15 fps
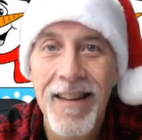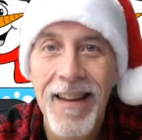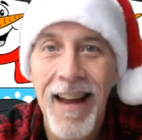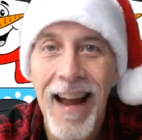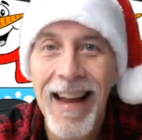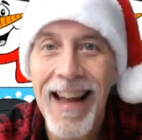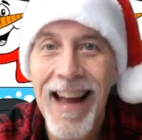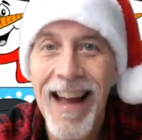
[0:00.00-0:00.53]

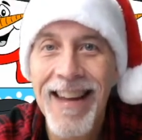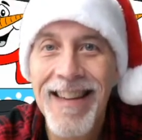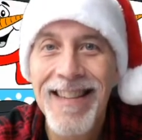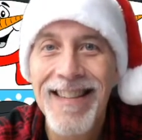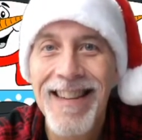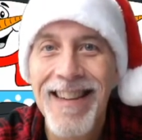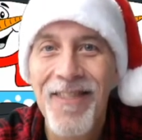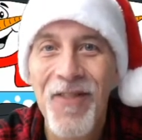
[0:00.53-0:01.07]
Hi
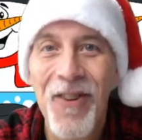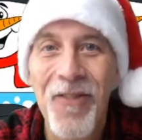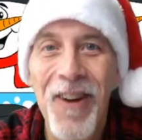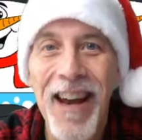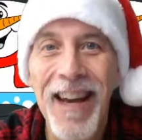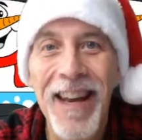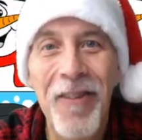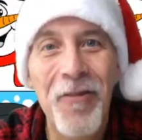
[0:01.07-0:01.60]
guys, if you're
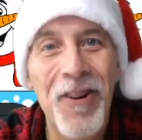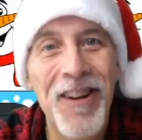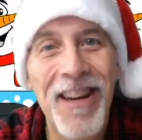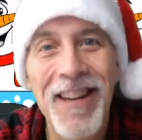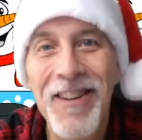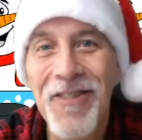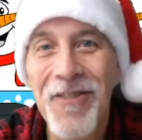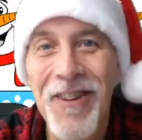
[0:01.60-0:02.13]
ready, we're going
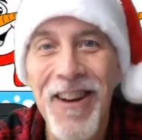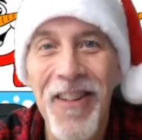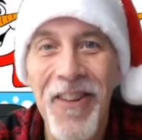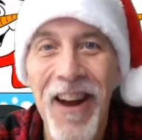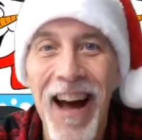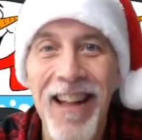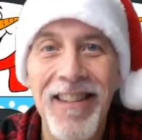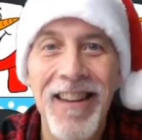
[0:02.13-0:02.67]
to do another
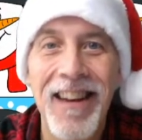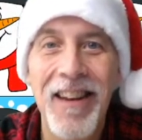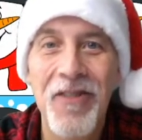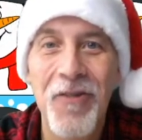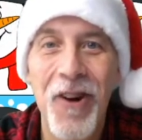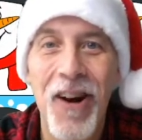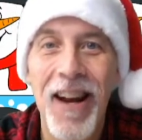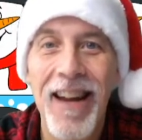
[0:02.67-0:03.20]
holiday
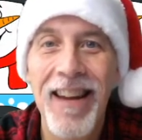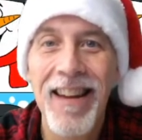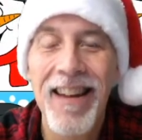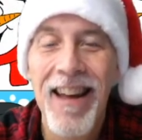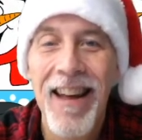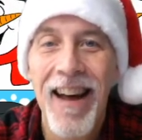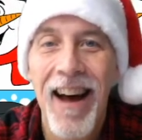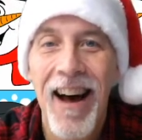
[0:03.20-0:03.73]
drawing.
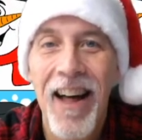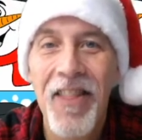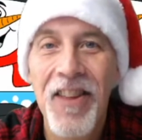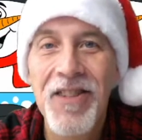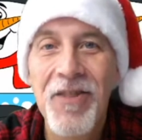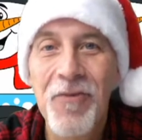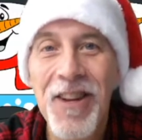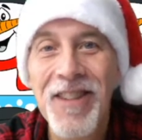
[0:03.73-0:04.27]

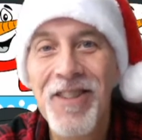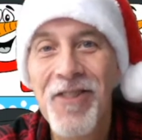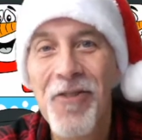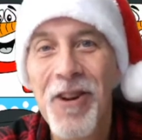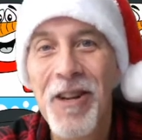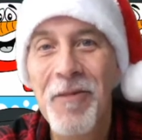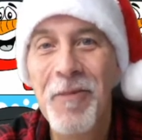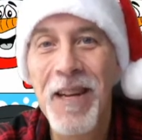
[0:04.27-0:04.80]
This one is
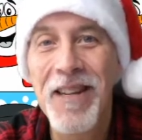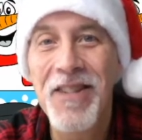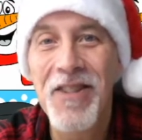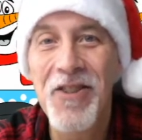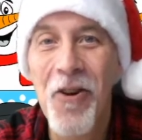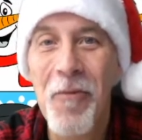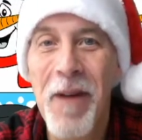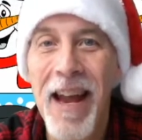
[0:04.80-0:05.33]
going to be a
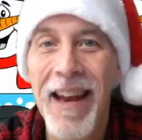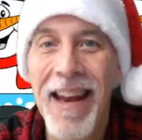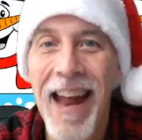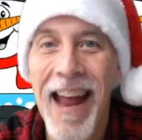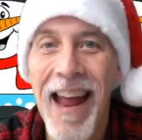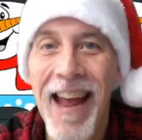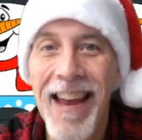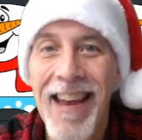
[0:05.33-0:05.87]
snowman
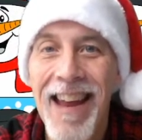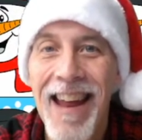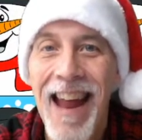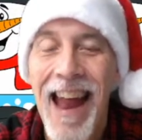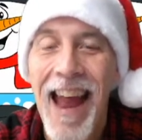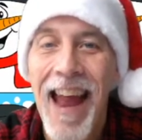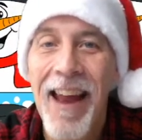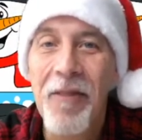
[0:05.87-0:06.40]
head.
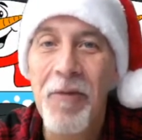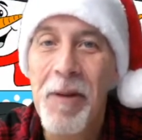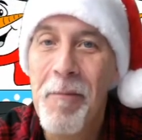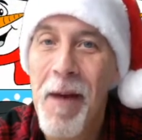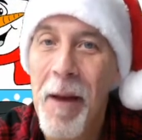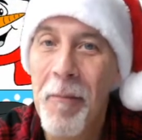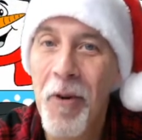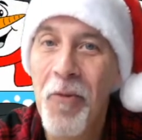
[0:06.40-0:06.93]
And
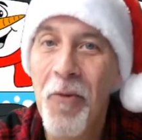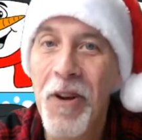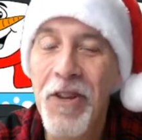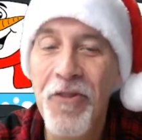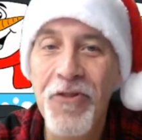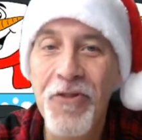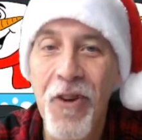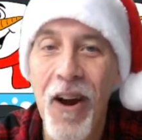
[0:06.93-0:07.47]
remember, when
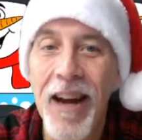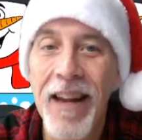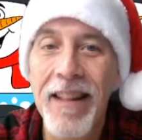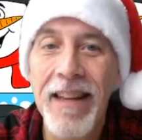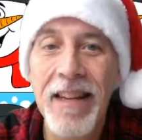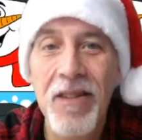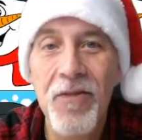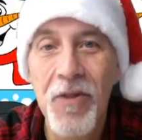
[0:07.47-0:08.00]
you're drawing
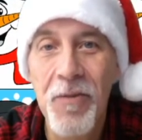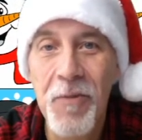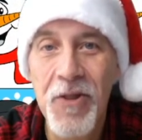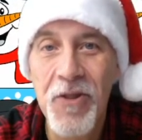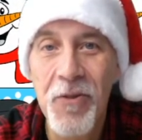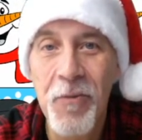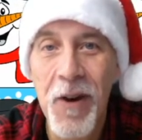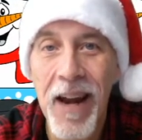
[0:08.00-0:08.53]
these with
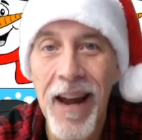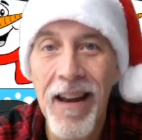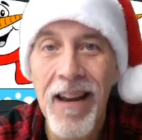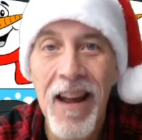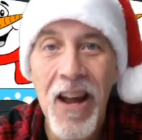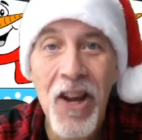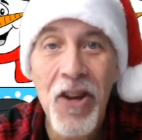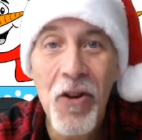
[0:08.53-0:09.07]
Mr. Brandt,
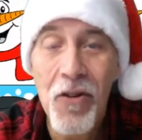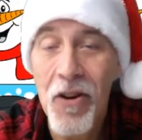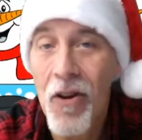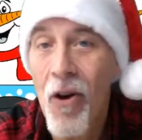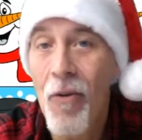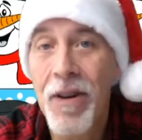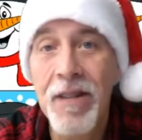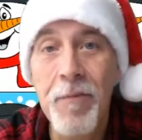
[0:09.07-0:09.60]
you can
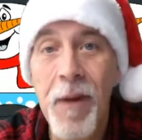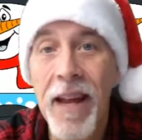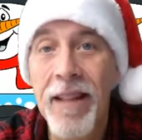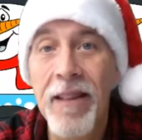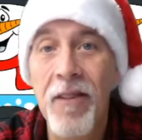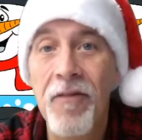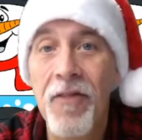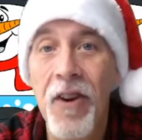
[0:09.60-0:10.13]
always make
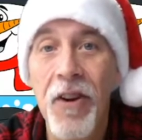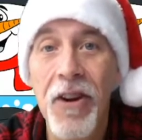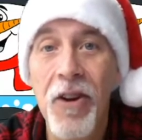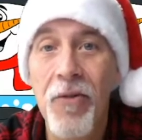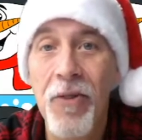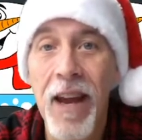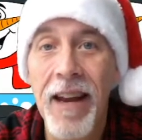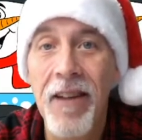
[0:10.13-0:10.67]
them very
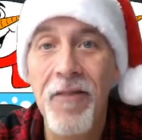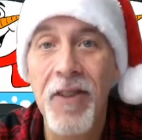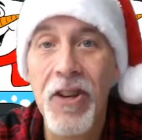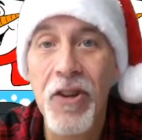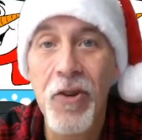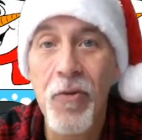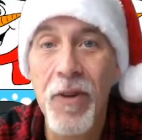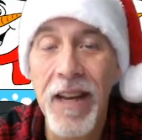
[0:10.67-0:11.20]
creative and
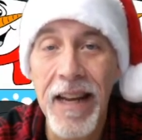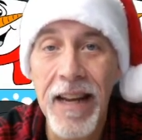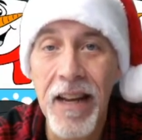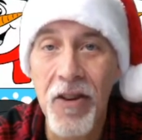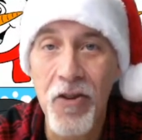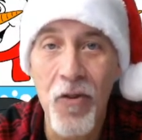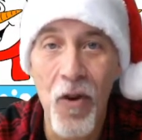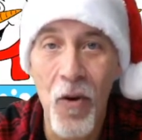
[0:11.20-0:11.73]
unique
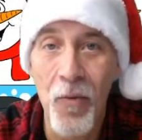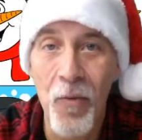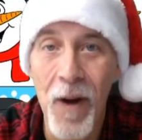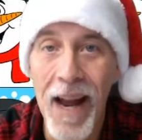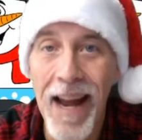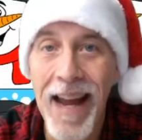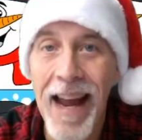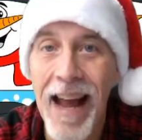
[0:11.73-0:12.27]
in your own
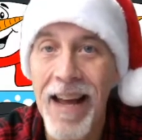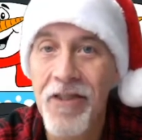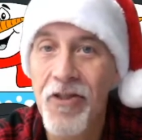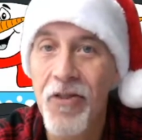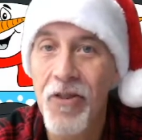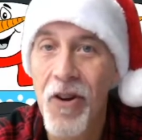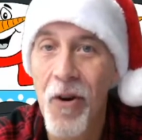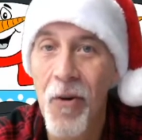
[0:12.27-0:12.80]
way as
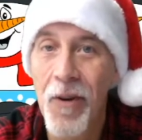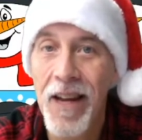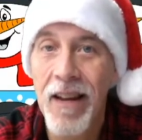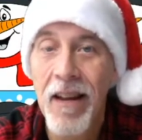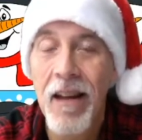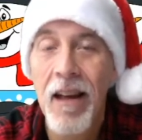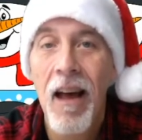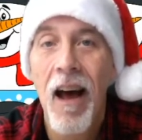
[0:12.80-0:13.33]
you're going.
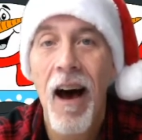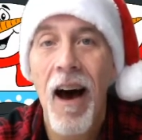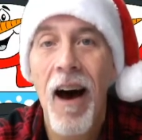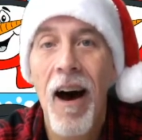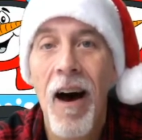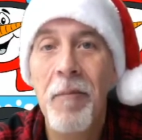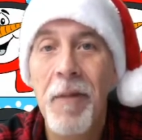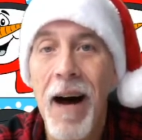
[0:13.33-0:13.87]

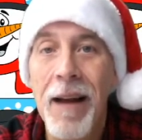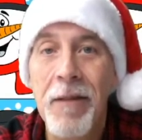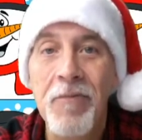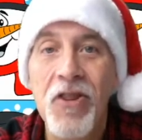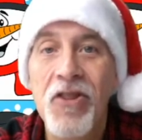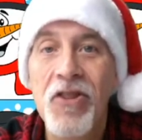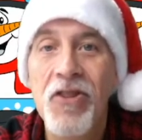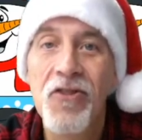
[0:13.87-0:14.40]
I'm
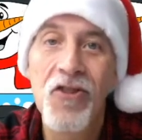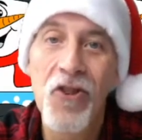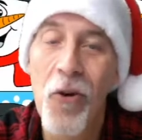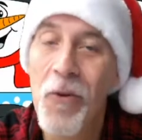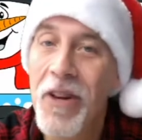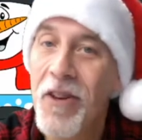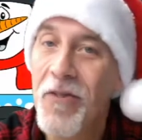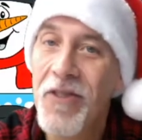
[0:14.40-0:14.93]
just
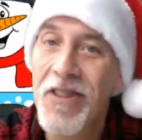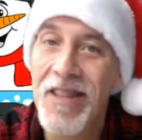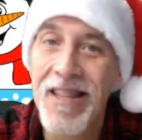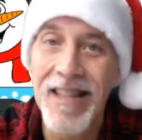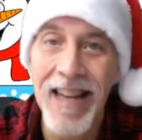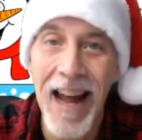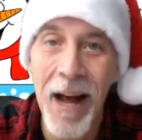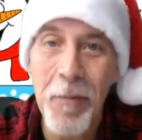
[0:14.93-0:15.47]
showing you the
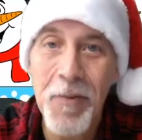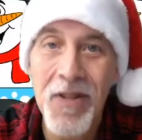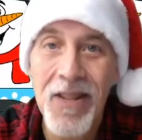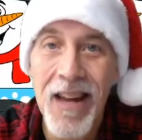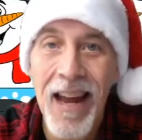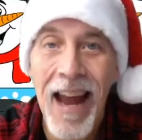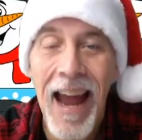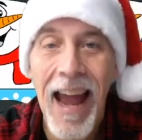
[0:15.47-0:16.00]
steps.
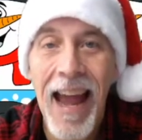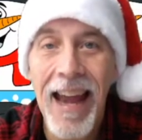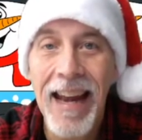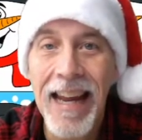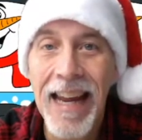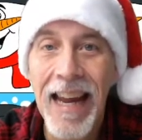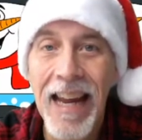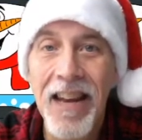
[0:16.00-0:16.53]
And
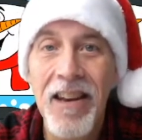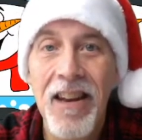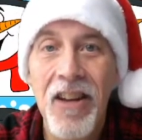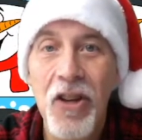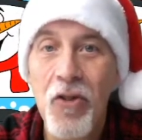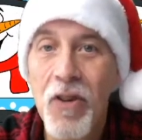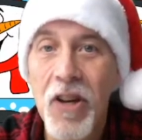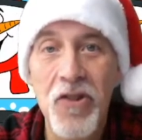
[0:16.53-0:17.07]
again,
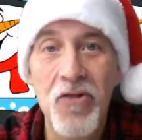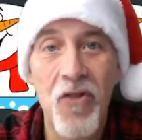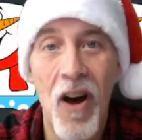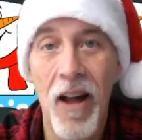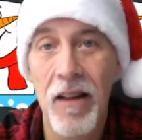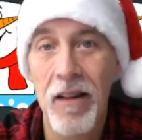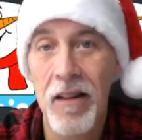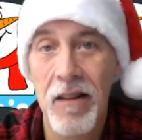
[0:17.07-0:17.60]
you can
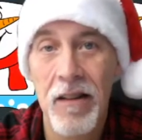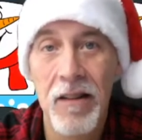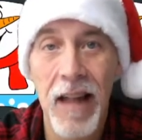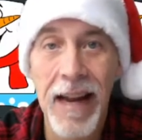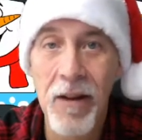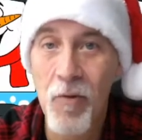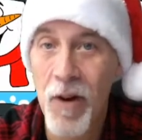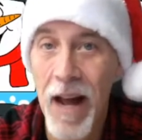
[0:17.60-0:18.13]
draw it
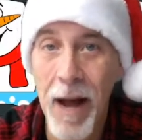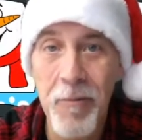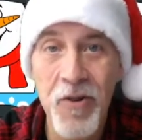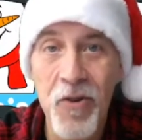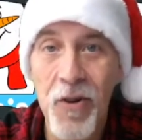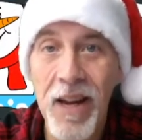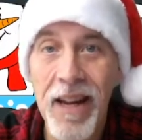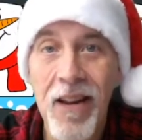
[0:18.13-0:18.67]
like what I'm
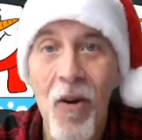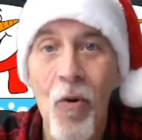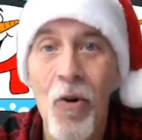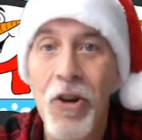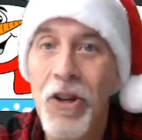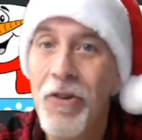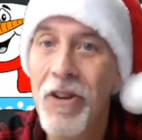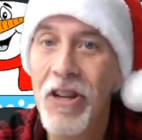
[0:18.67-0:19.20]
doing, or
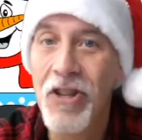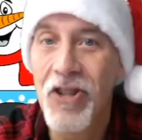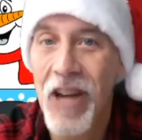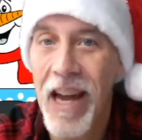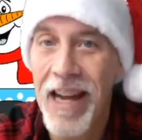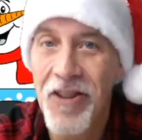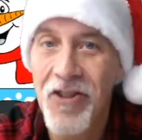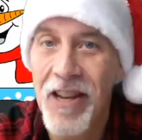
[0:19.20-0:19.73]
you can
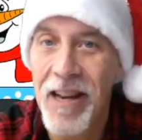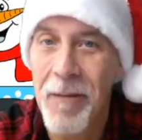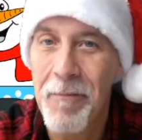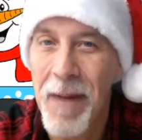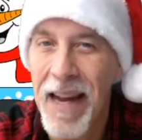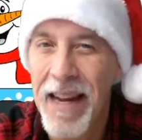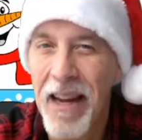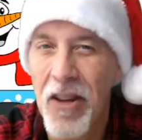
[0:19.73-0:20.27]
change it and
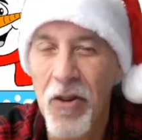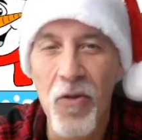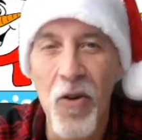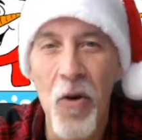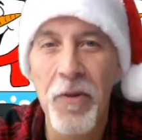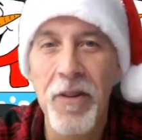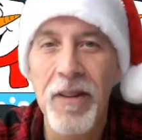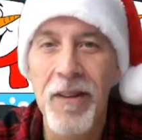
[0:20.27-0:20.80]
make it your
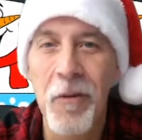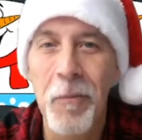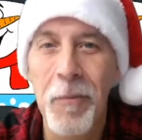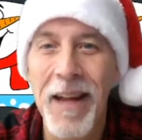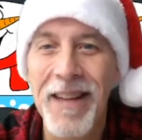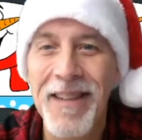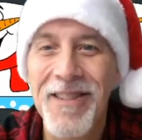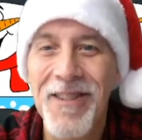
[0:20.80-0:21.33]
own a little
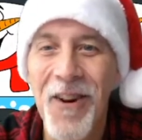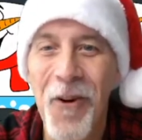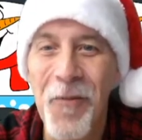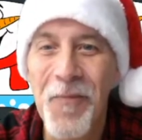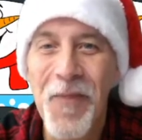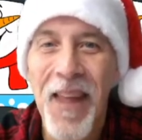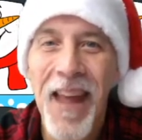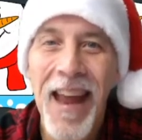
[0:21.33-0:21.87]
bit. So
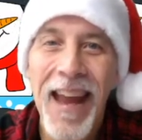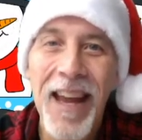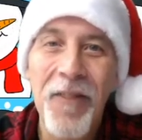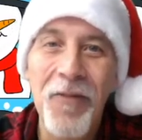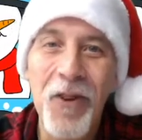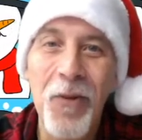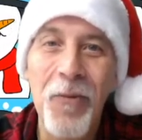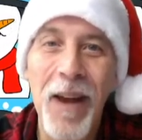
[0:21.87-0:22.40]

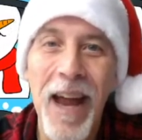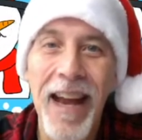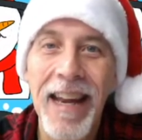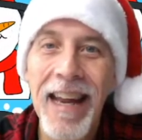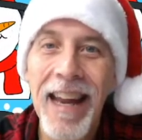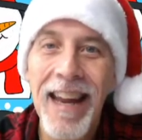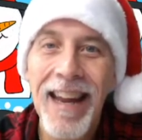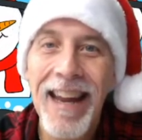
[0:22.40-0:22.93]
if you're
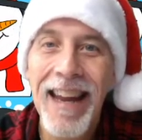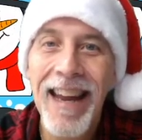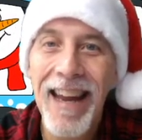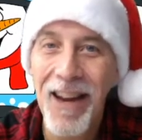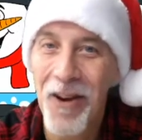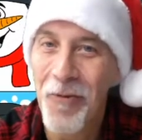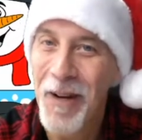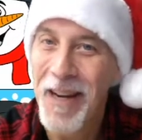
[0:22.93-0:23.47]
ready,
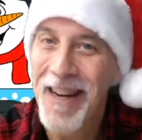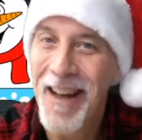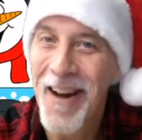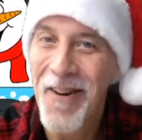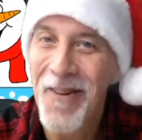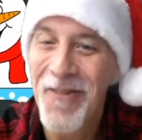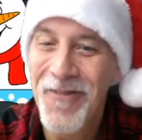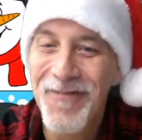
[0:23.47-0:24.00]
here we
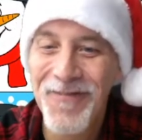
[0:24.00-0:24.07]
go.